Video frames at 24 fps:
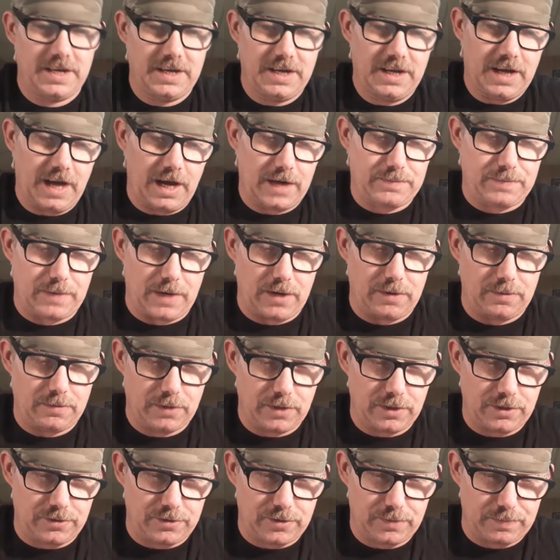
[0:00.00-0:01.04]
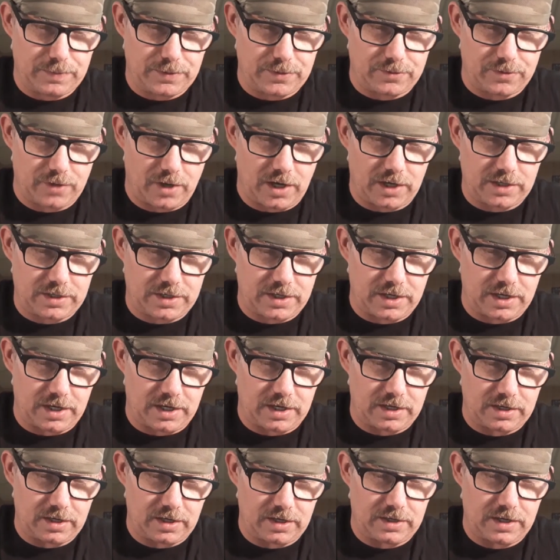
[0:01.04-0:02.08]
That's probably a really super strong
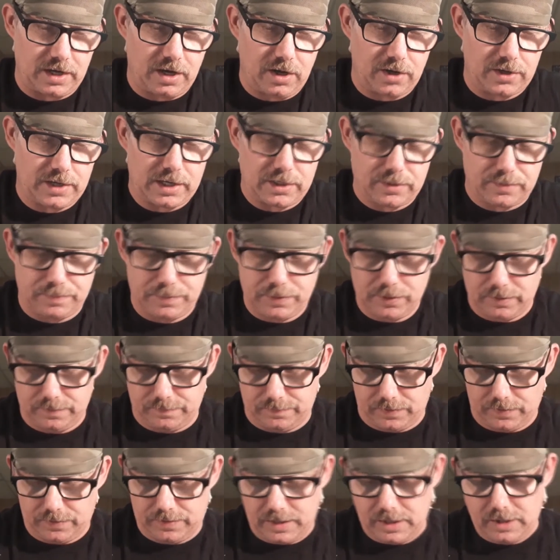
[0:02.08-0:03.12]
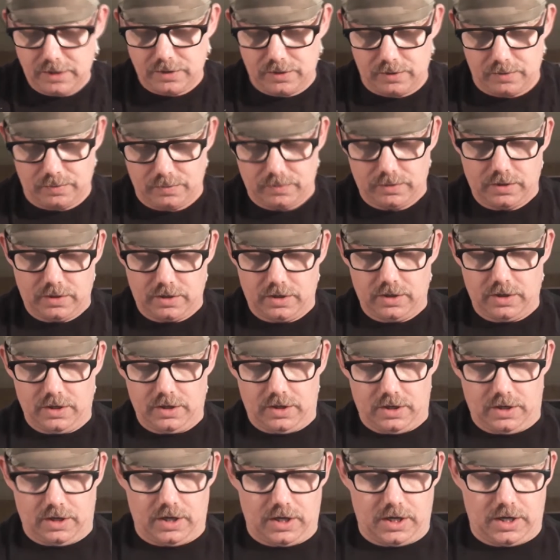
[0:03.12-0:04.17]
king. Oh, that's beautiful. Thank you.
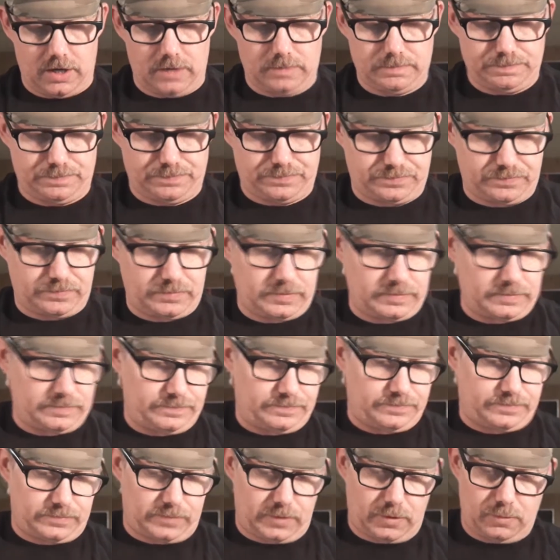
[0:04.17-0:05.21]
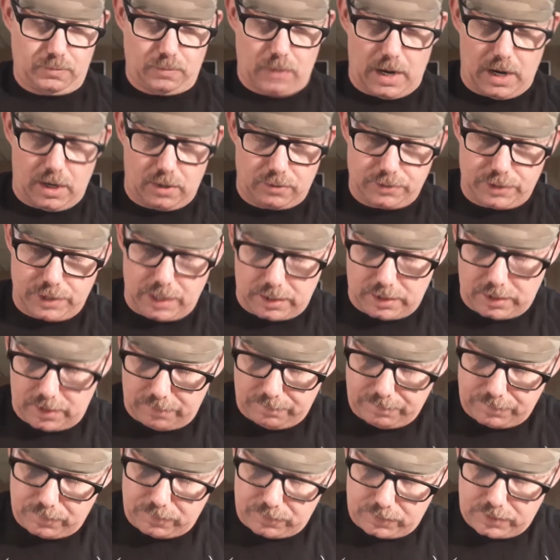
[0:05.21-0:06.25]
Um, wow, you got
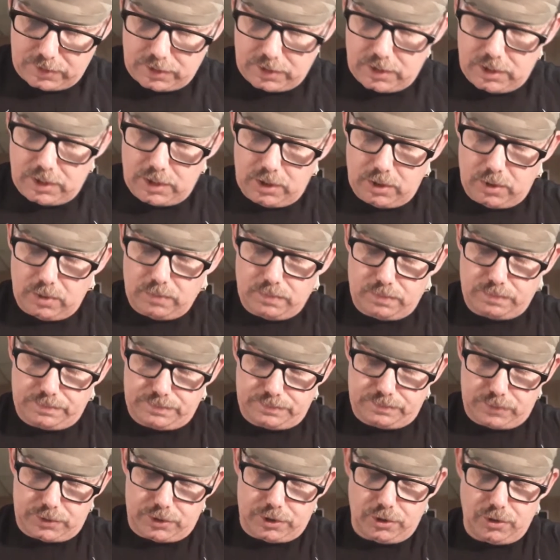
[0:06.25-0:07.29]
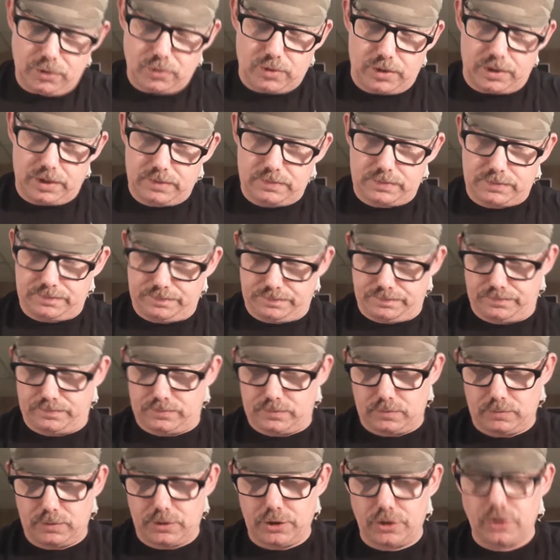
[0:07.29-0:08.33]
every... What you do?
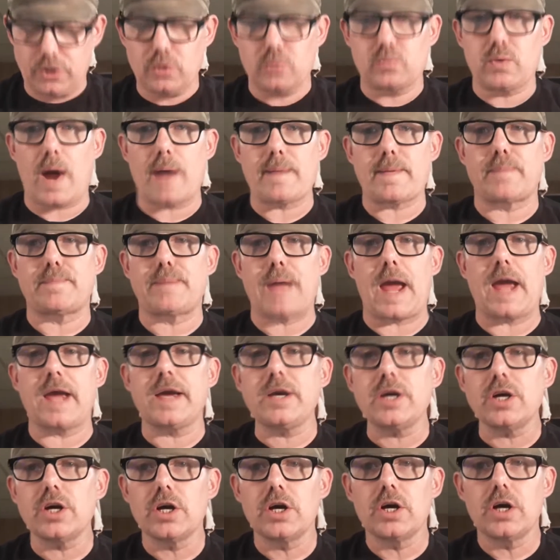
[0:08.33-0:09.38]
What you do? Rob a bank?